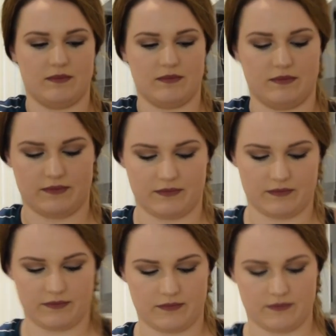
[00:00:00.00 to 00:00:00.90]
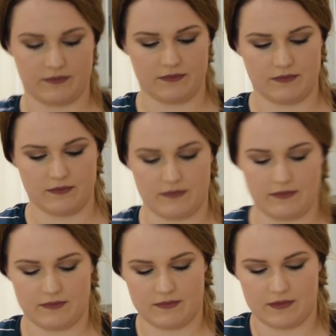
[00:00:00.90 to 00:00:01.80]
Alright, so how old is Emmy
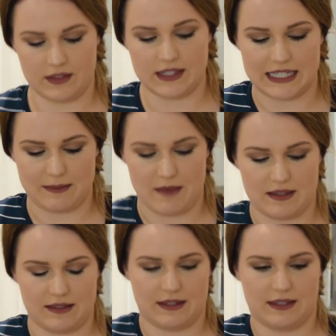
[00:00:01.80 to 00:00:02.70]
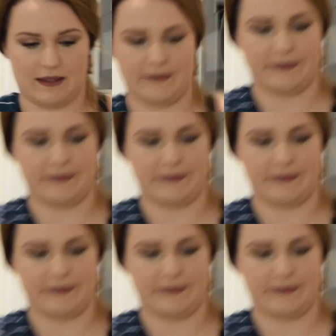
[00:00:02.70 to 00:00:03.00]
now? Six months. Six months.